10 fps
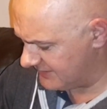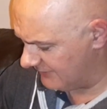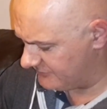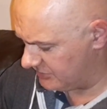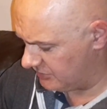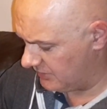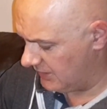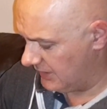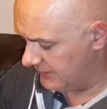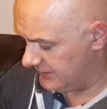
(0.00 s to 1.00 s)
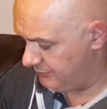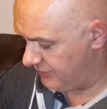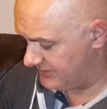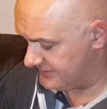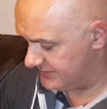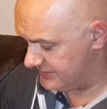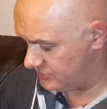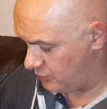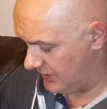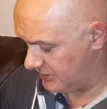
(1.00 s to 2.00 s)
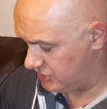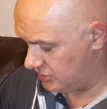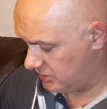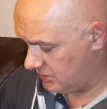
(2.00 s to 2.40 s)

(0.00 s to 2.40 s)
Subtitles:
have to depress this switch,